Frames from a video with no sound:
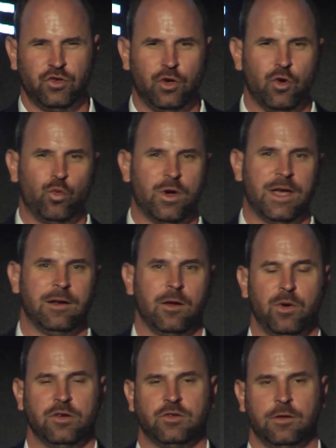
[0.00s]
You don't want a
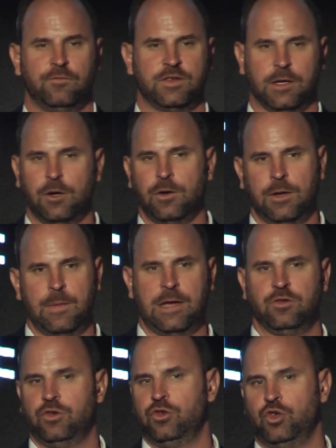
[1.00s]
bunch of security
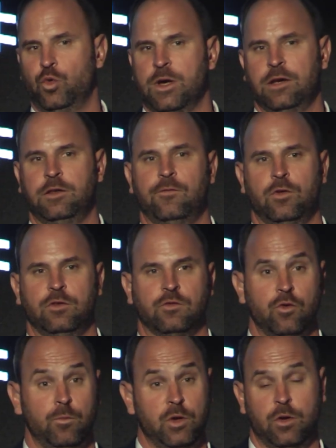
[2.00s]
managers. You want a diverse group.